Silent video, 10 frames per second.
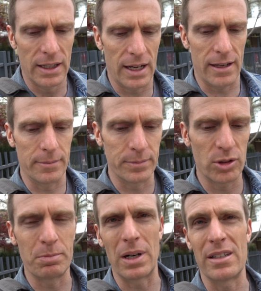
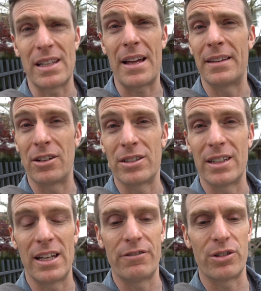But I sat in there
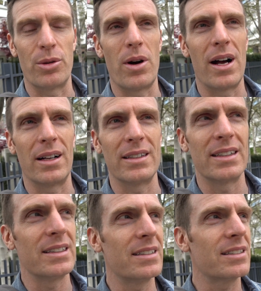today for a while.
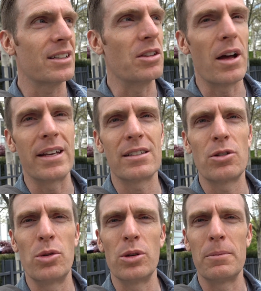It's just a nice,
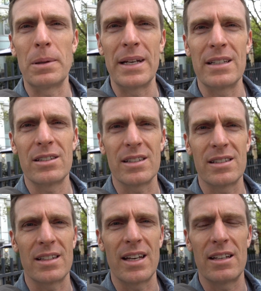cool place to
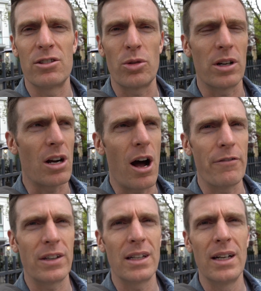sit, enjoy your
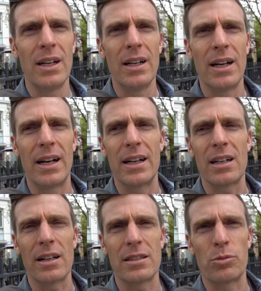coffee.
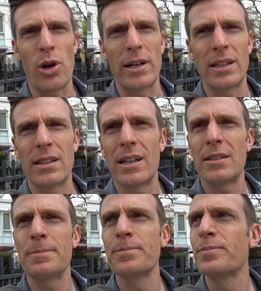Got some writing
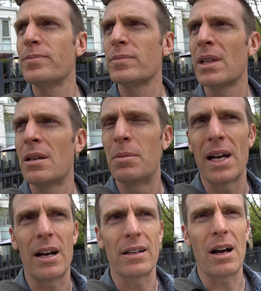done. But
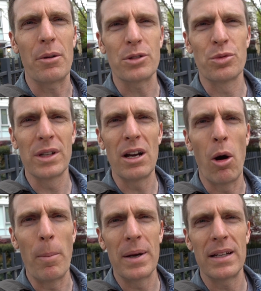yeah, I was really
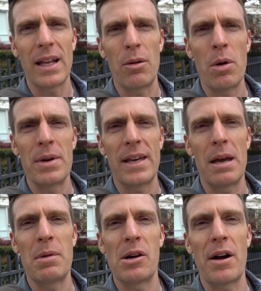hoping that when we
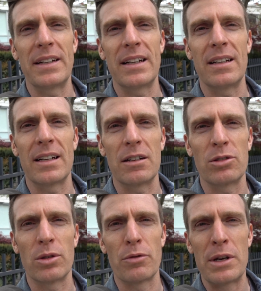came here, I'd get like a
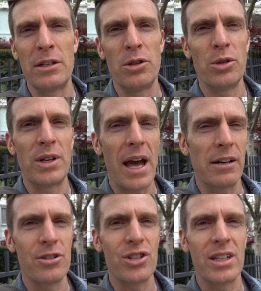sort of renewed
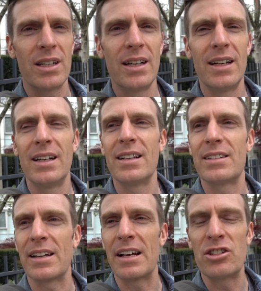energy.
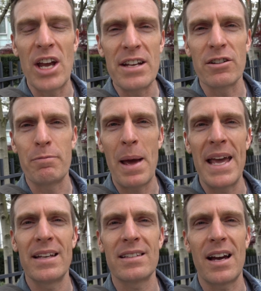It's like a change of
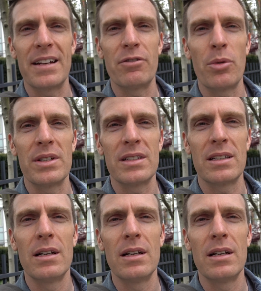pace, kind of always